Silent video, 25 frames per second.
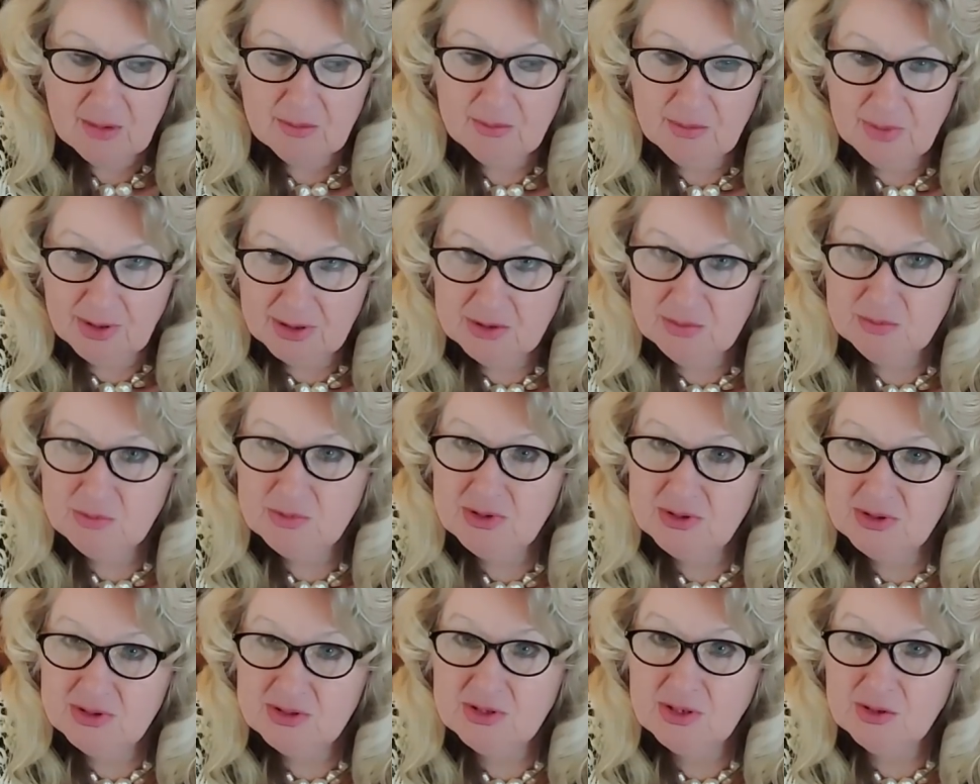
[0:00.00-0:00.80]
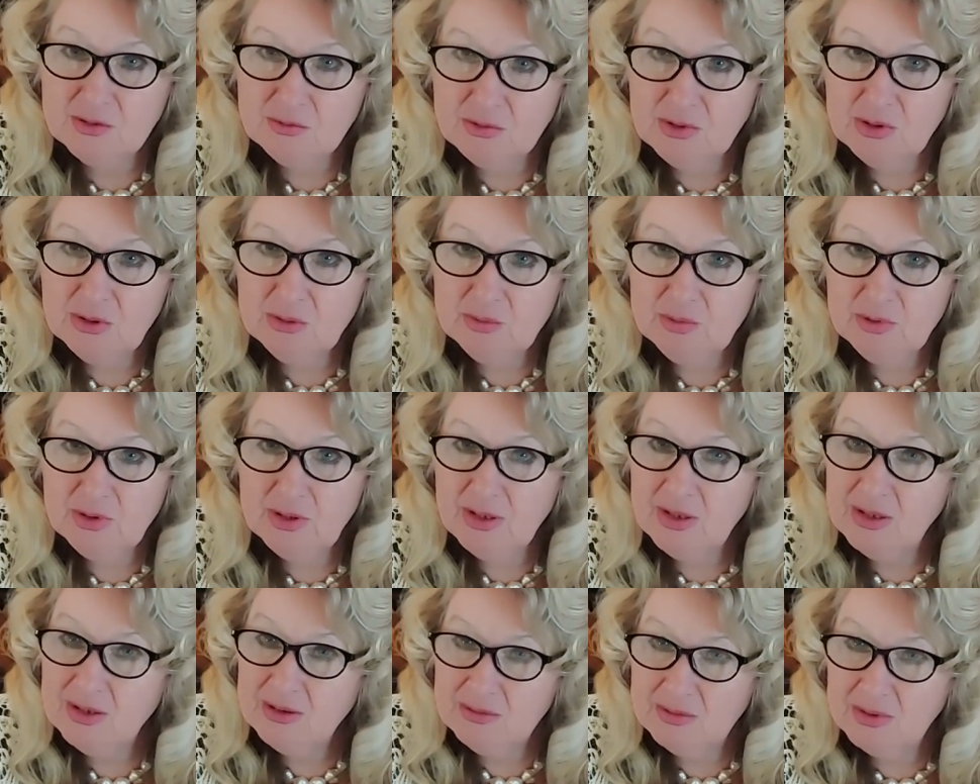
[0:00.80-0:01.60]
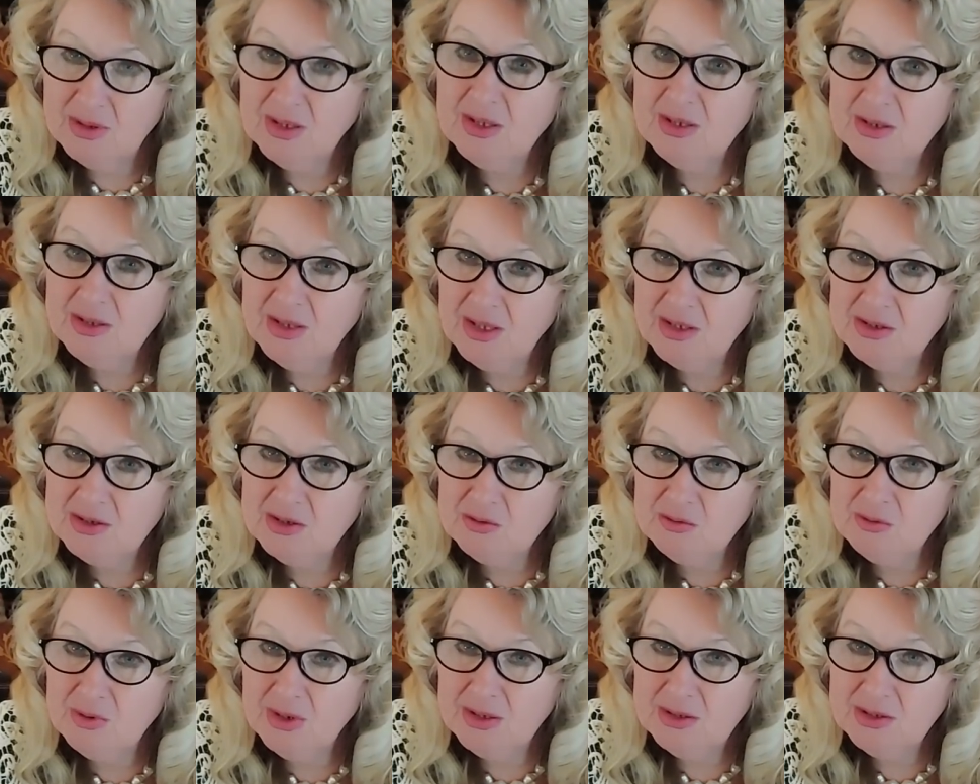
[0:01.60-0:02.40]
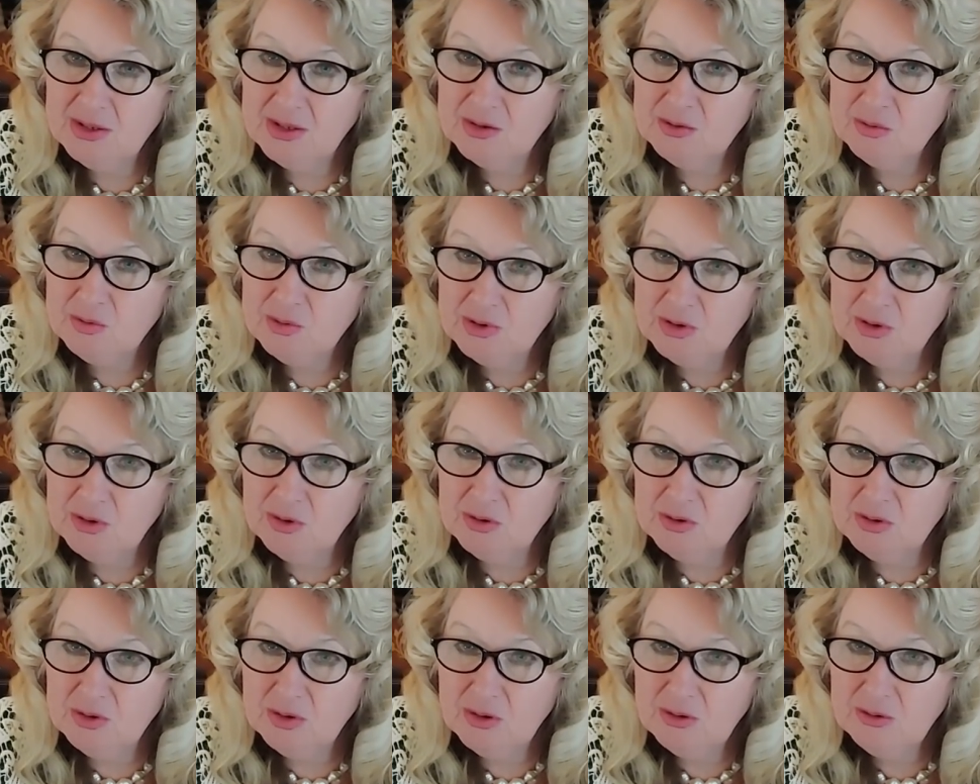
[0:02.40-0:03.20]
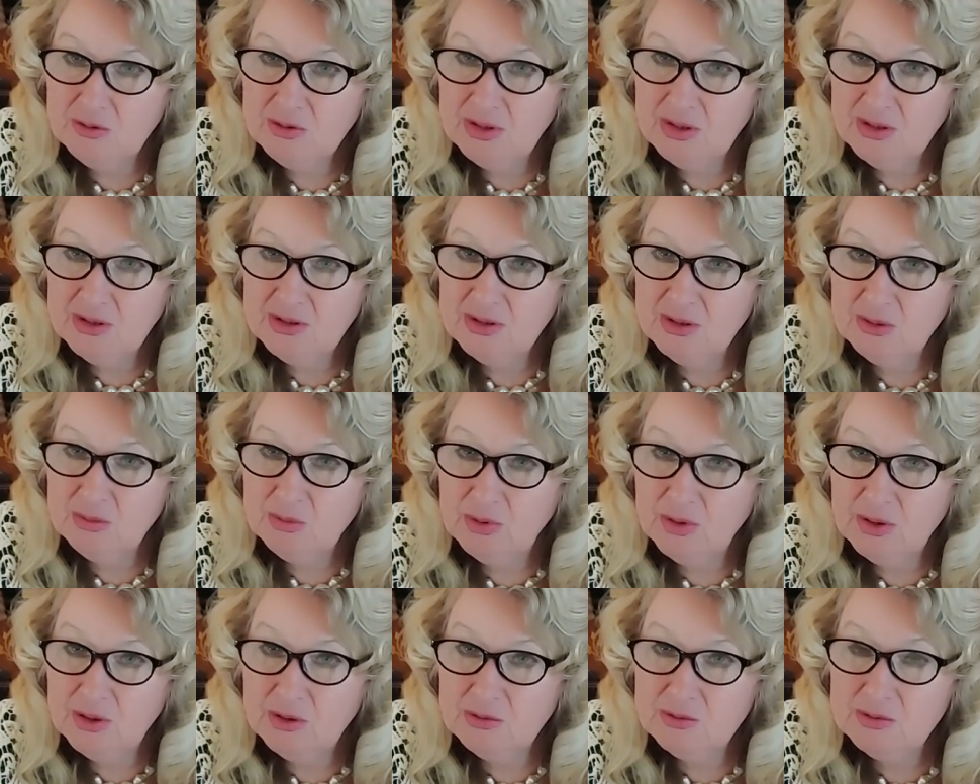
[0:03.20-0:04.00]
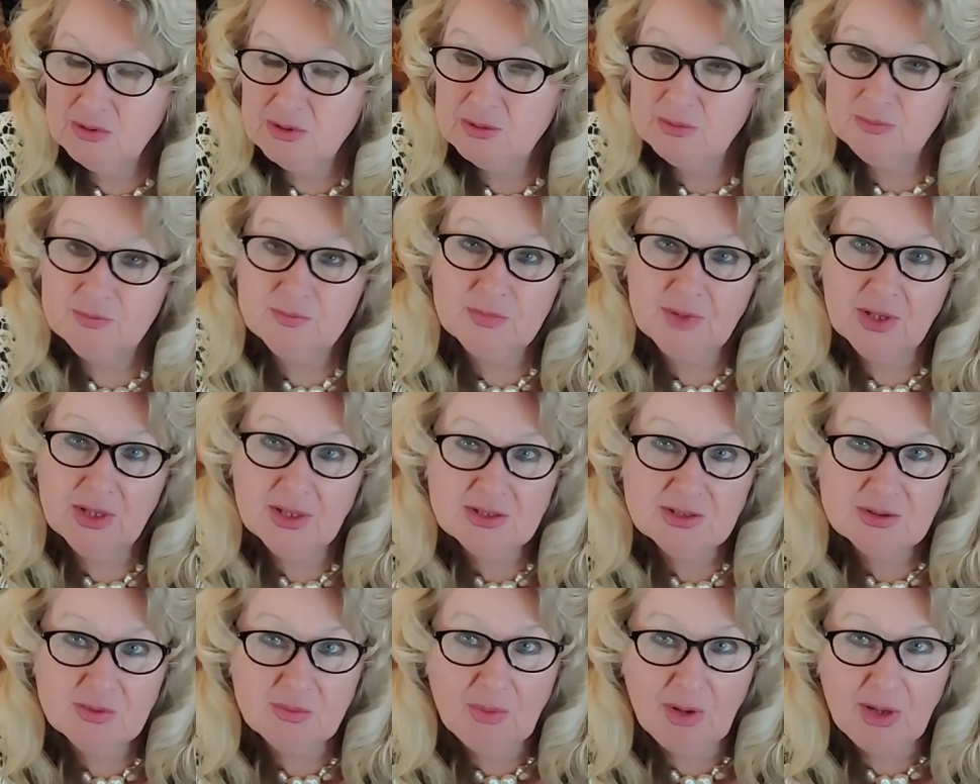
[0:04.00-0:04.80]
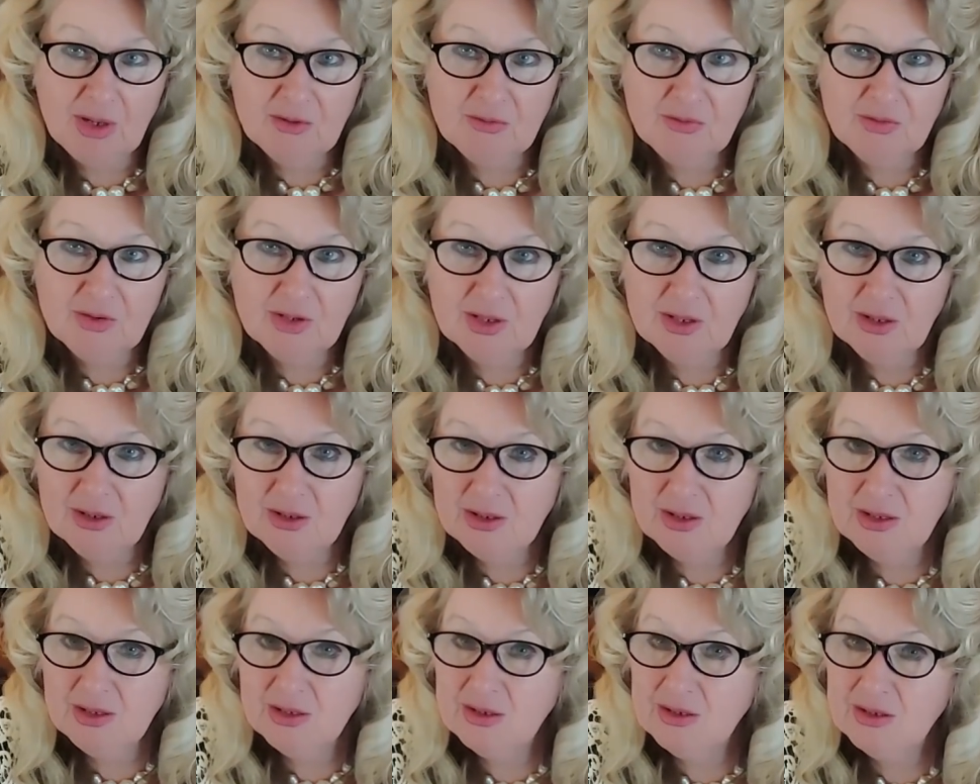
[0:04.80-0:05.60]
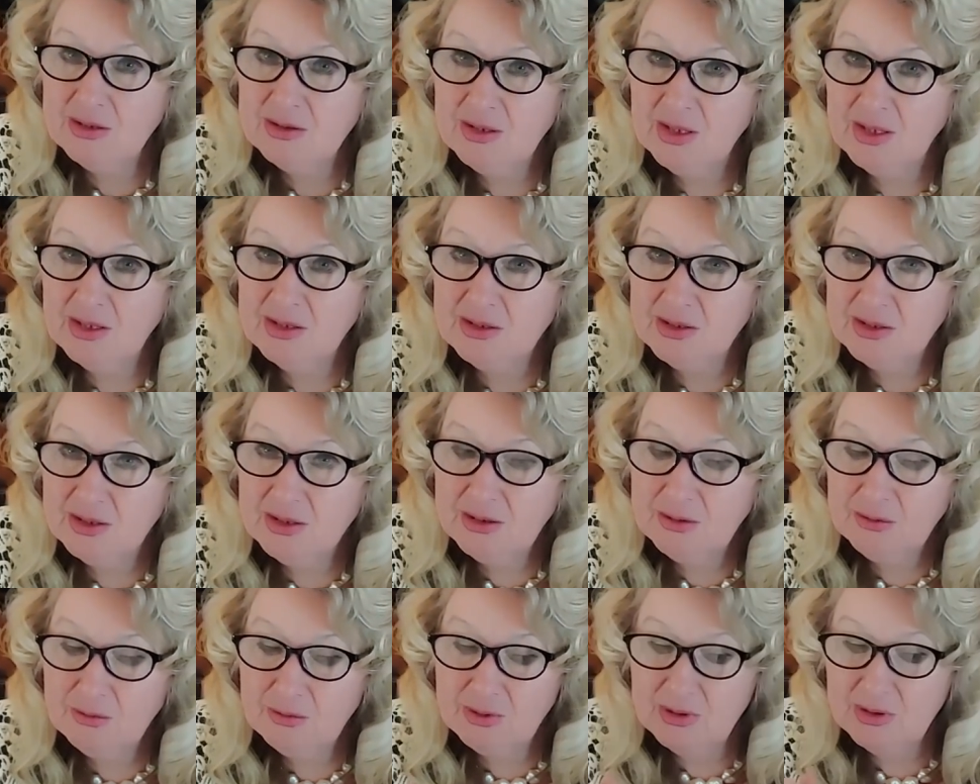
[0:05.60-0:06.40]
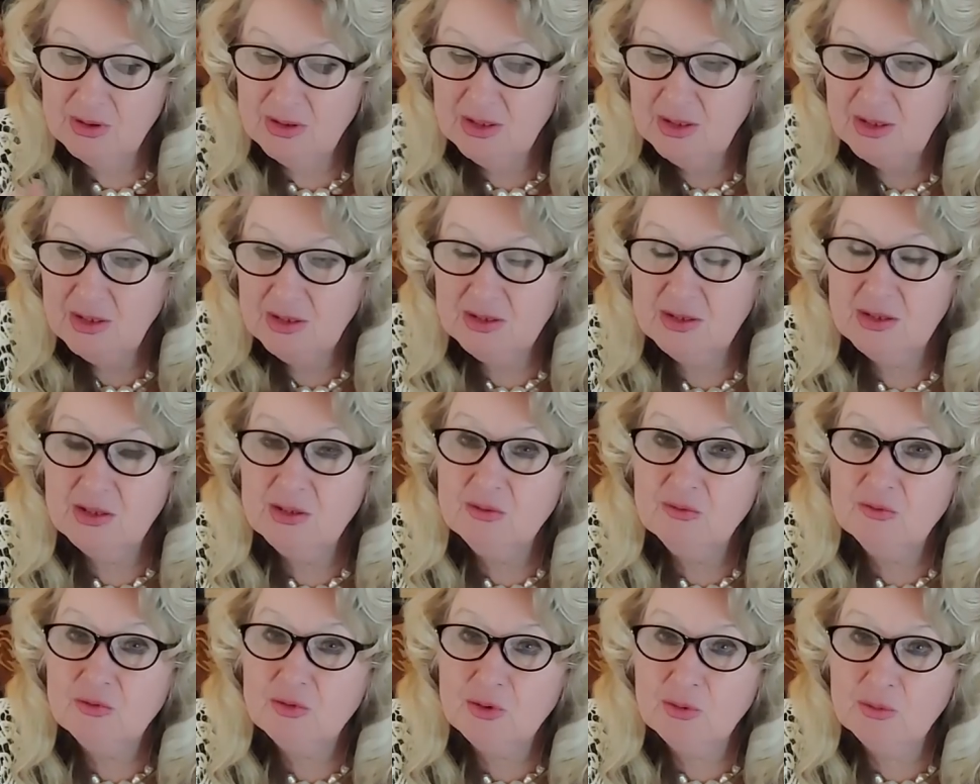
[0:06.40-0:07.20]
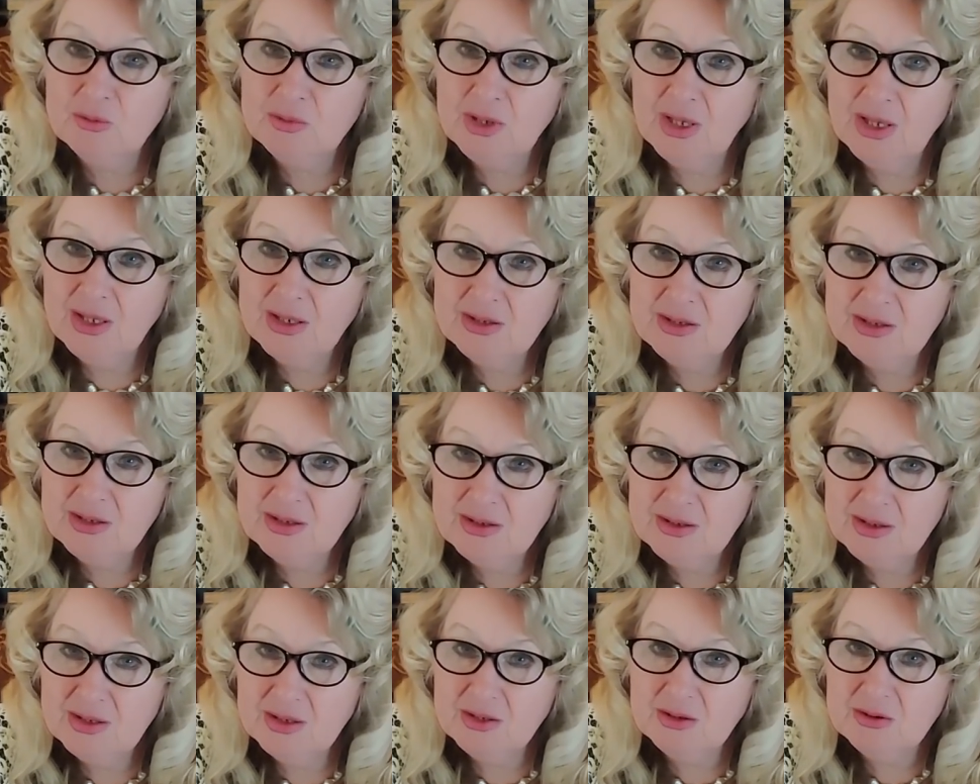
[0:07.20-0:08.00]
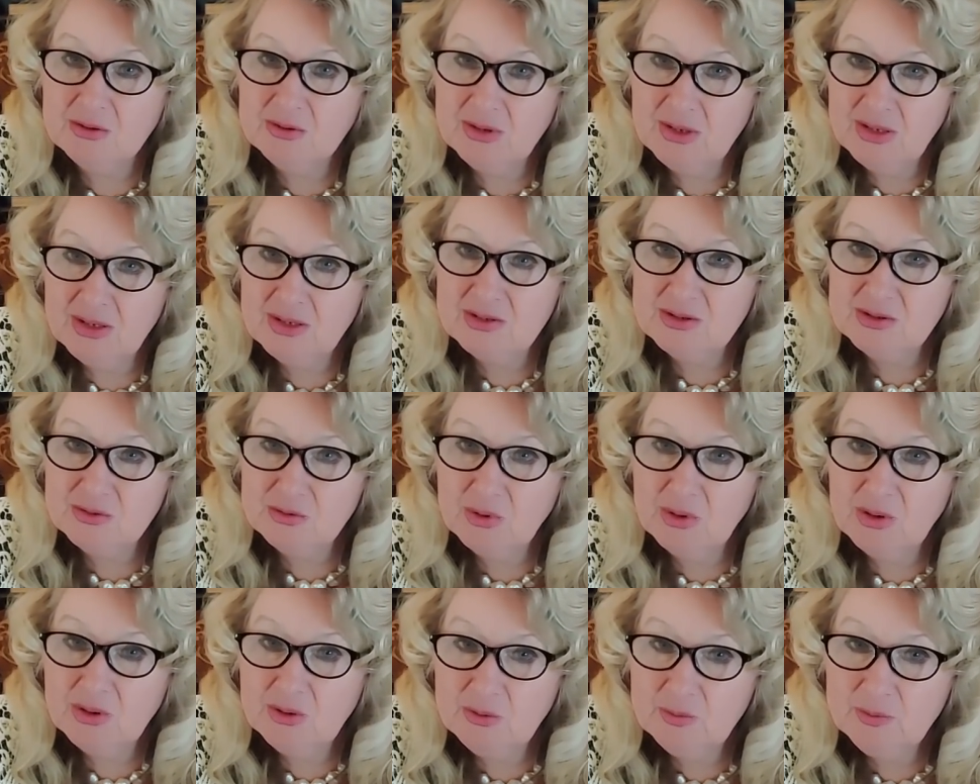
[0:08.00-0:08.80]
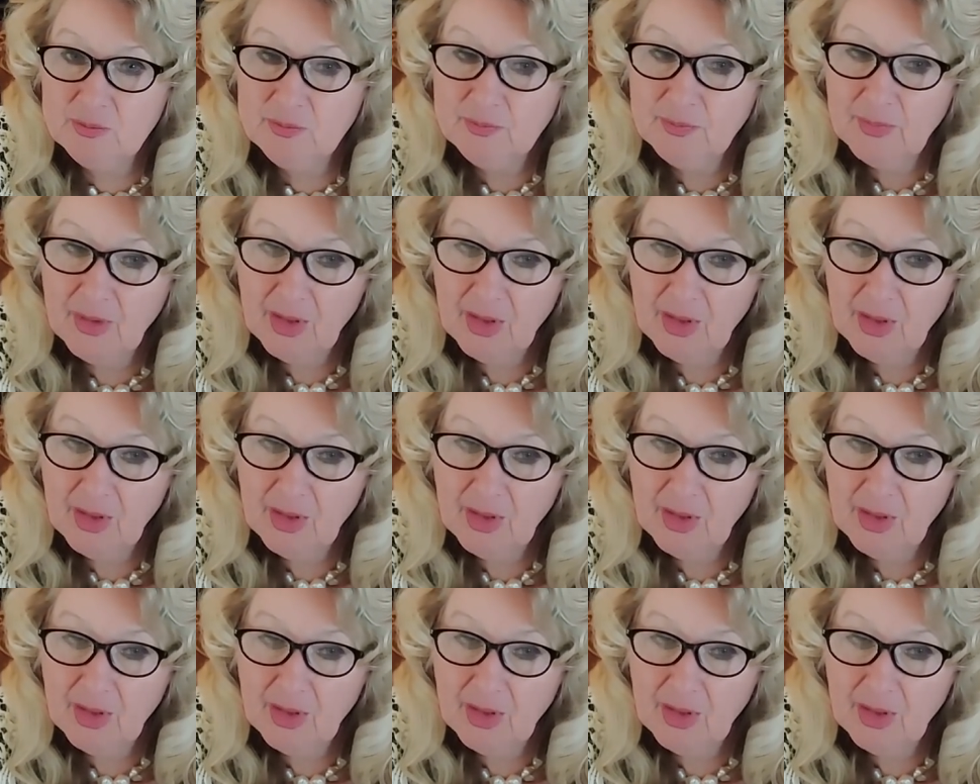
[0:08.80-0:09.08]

Bedminster will be another one that we don't know yet about. That's my feeling that he will hit him from that degree as well